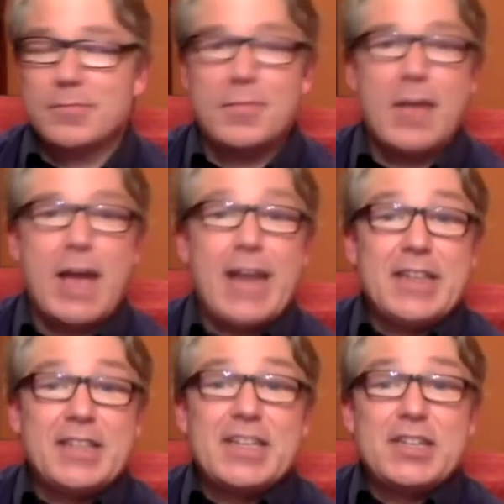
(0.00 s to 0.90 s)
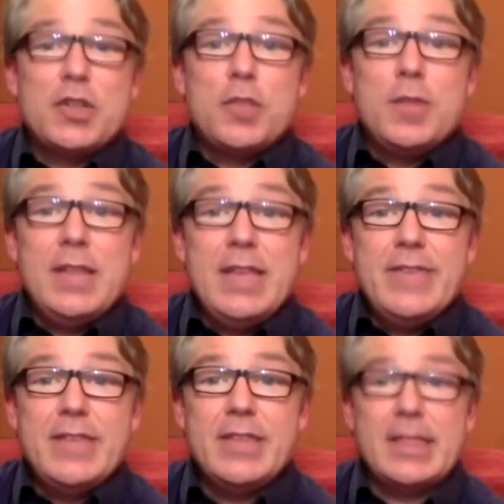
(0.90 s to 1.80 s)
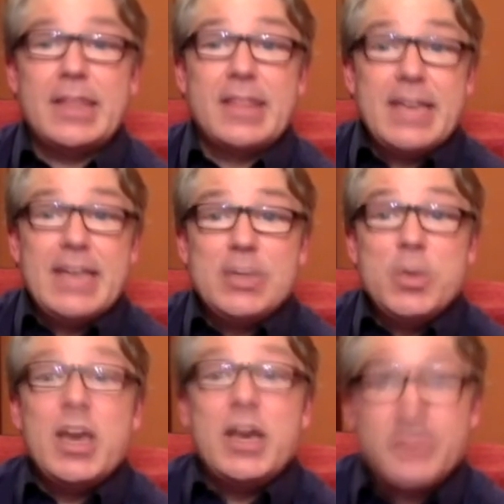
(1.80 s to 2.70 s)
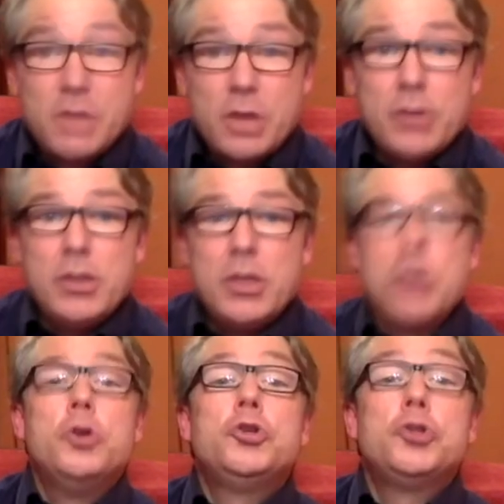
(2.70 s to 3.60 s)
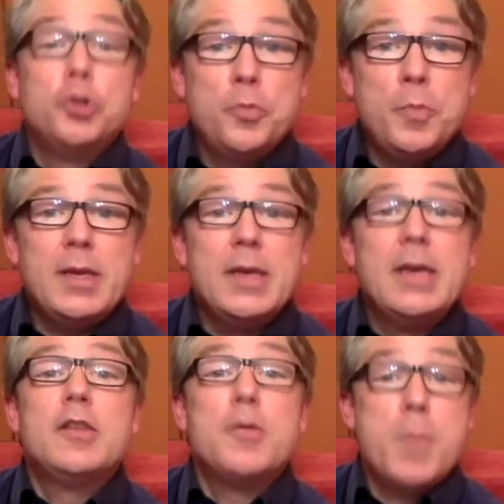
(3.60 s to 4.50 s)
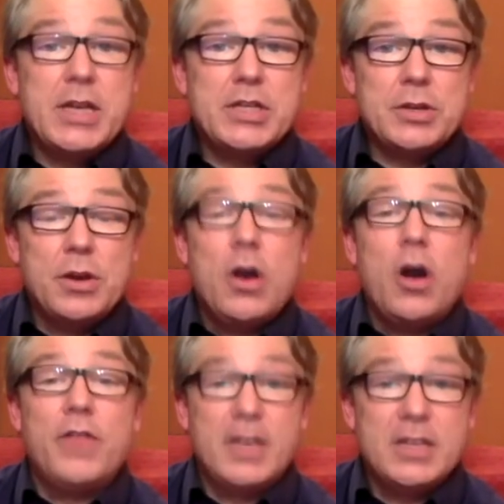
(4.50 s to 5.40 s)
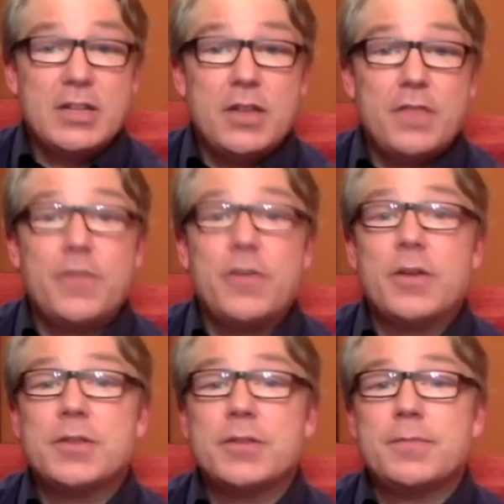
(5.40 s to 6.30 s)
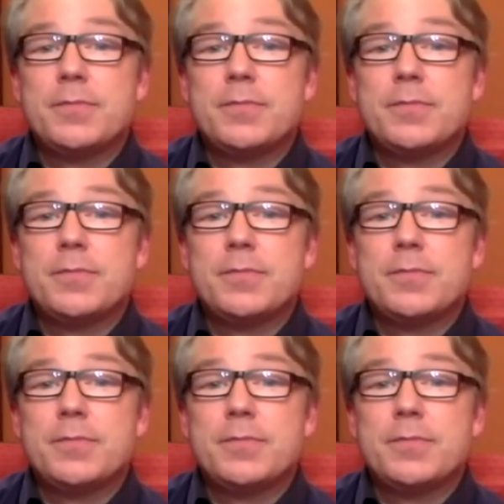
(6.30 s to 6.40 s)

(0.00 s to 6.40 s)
and insist on believing that the things we have done should be the measure of his love for us.